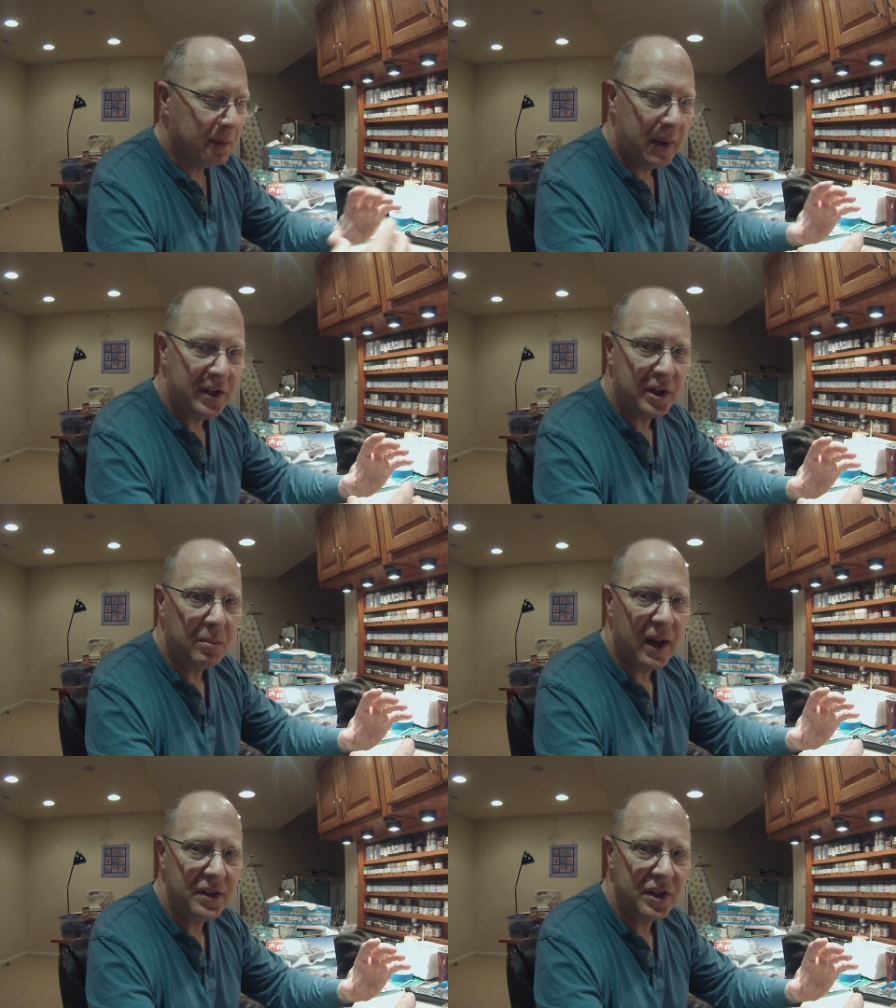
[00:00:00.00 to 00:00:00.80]
basic
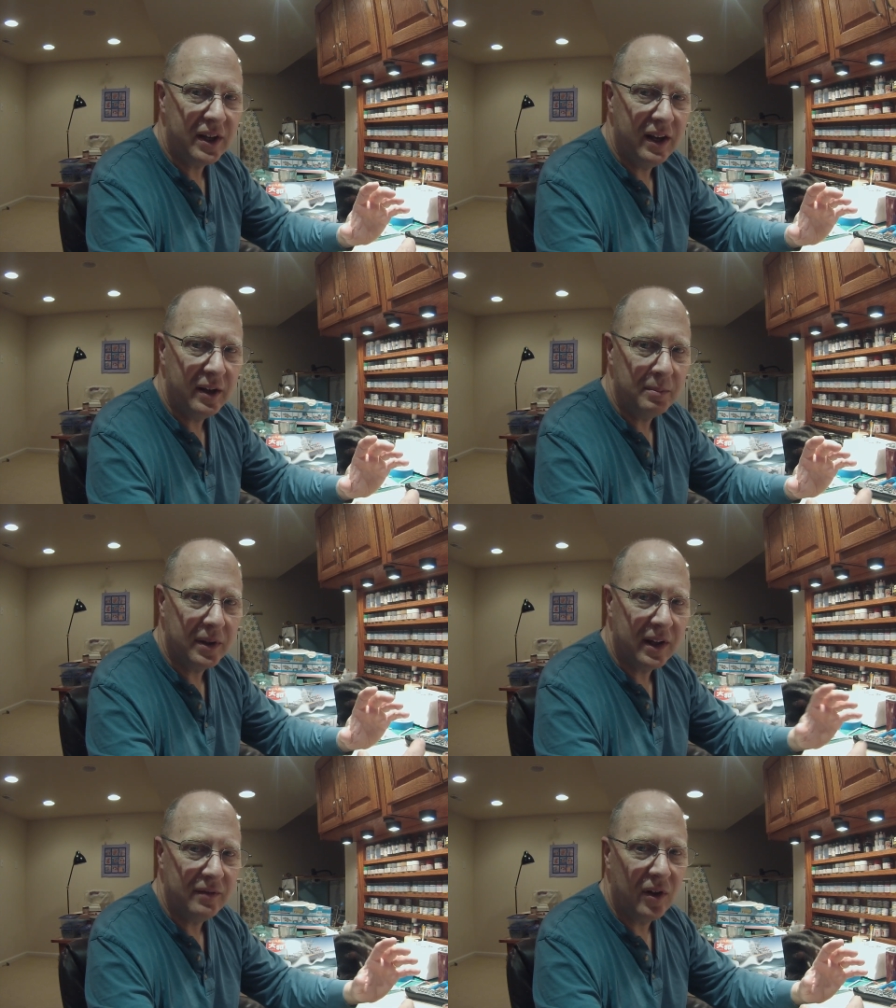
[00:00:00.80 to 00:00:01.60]
plastic kit, but
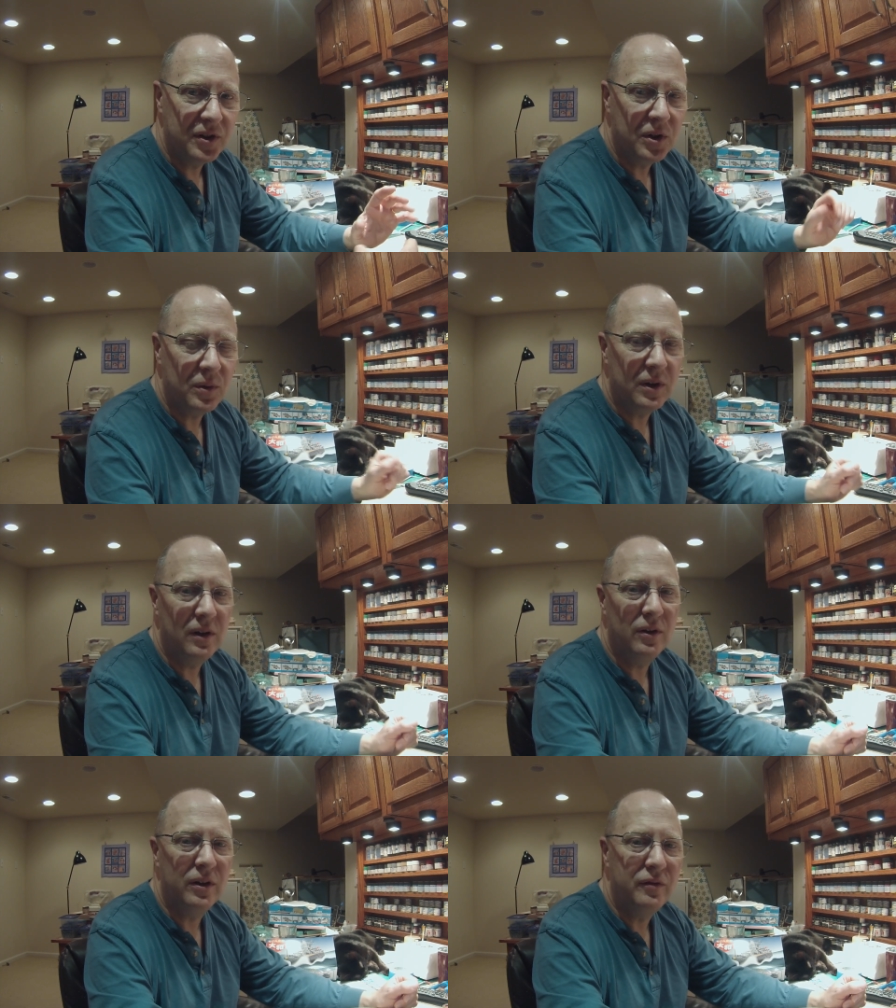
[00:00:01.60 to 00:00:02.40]
they've also
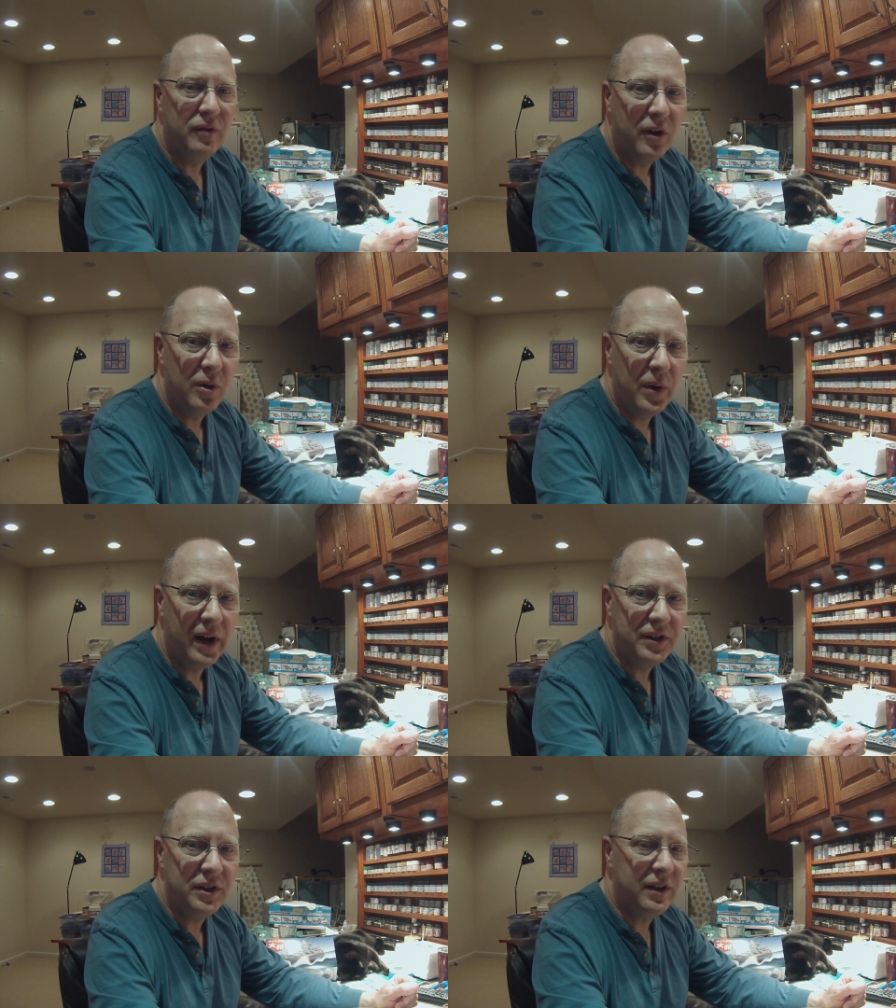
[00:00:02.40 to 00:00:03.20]
included photo
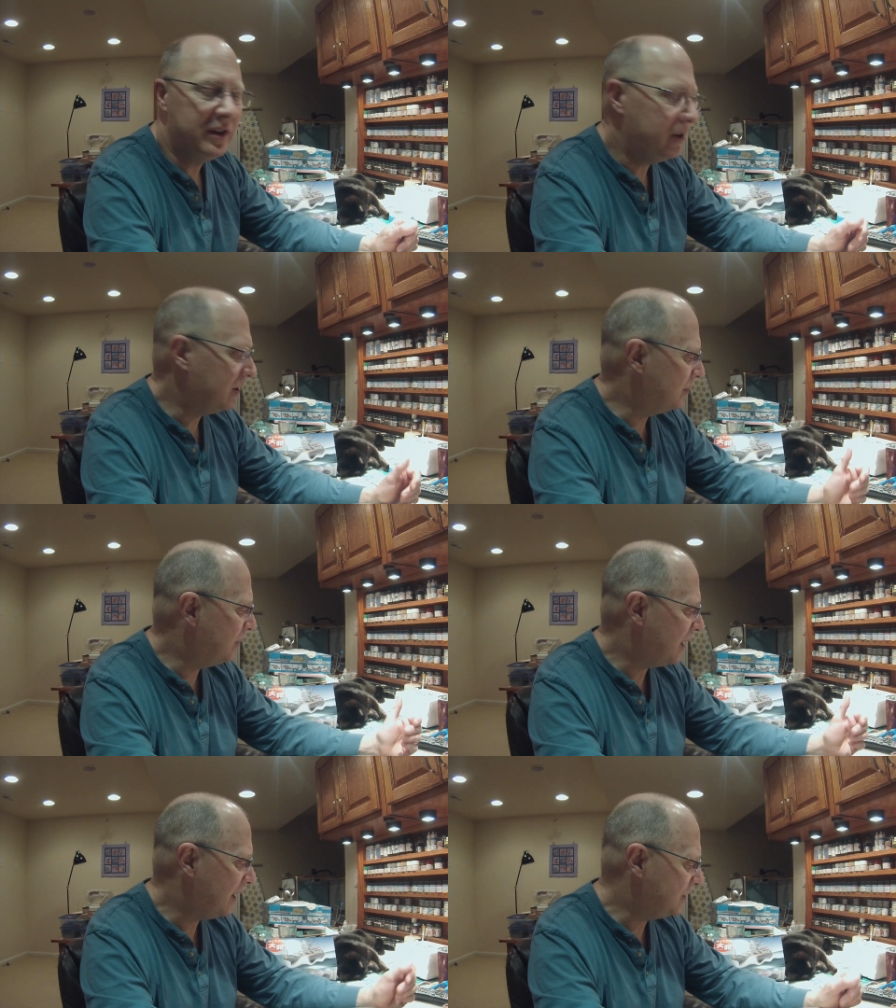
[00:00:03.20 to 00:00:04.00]
etch, and you can
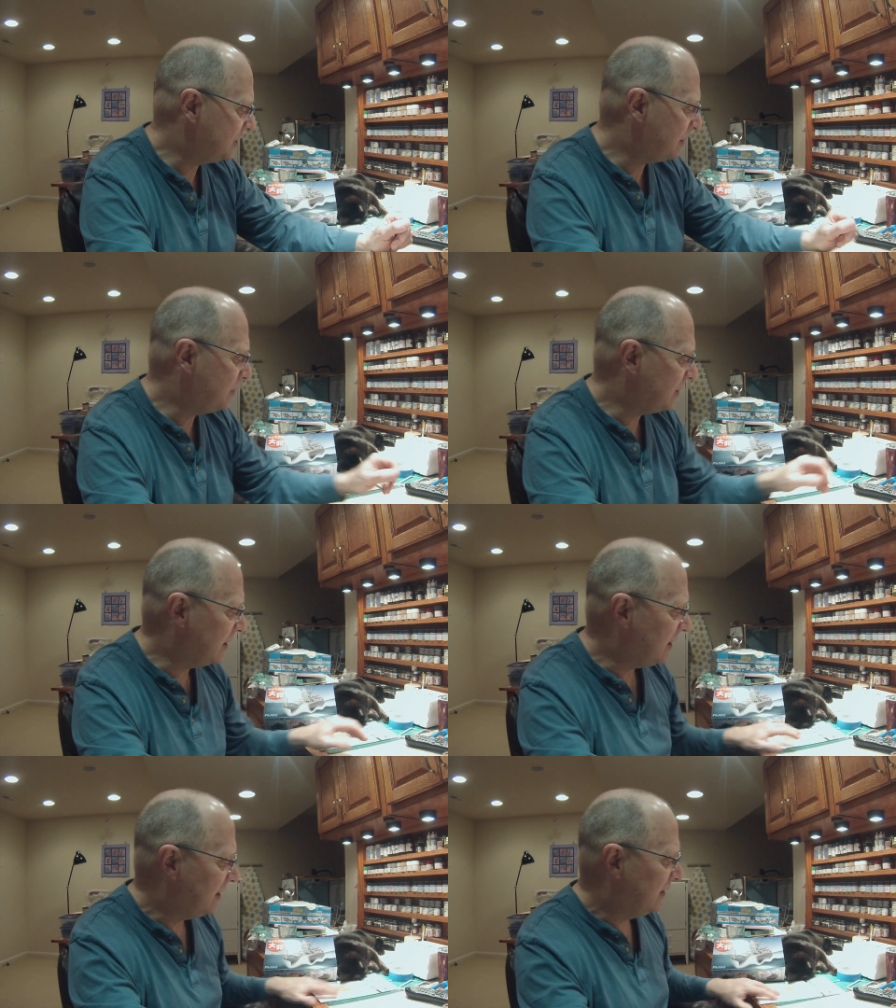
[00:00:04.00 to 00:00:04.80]
buy
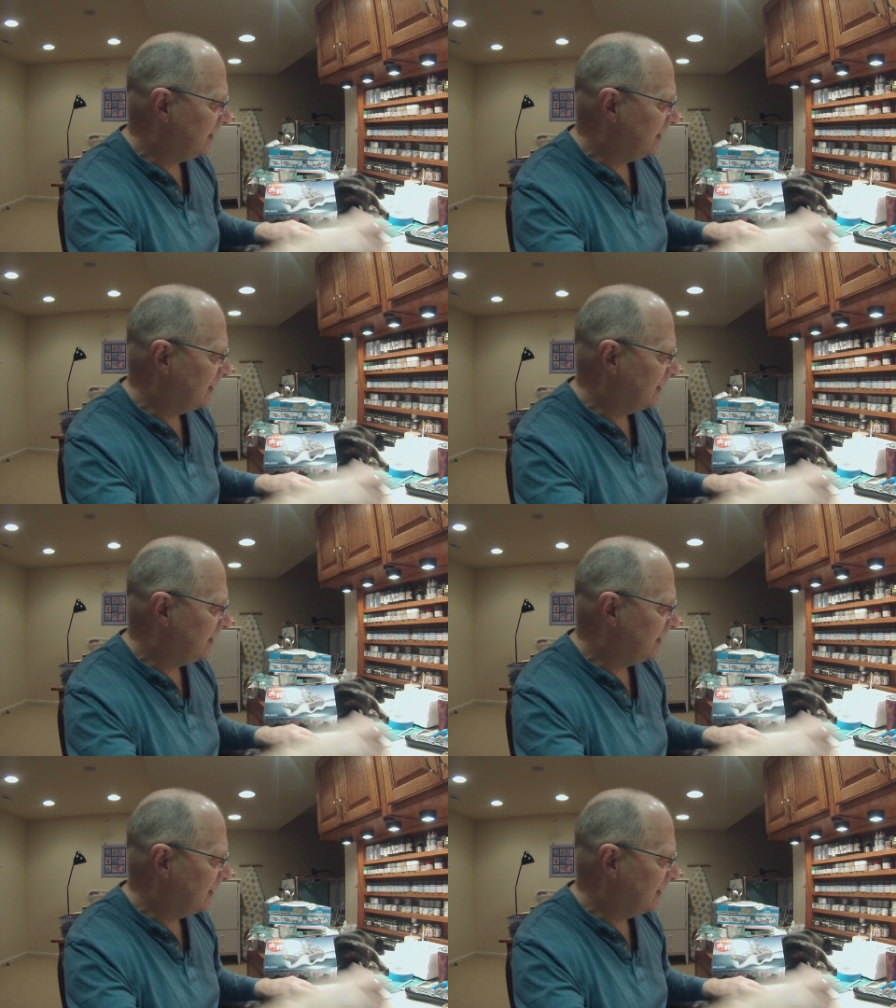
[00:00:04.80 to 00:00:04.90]
separately